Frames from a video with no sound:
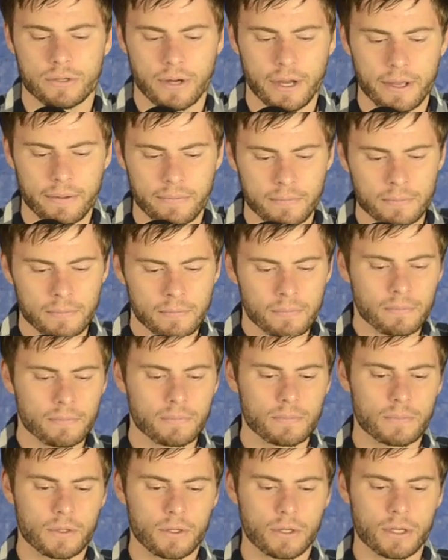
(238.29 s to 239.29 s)
right?
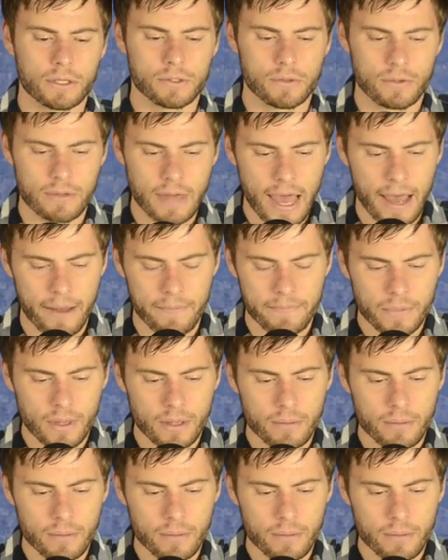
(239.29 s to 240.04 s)
You can do that.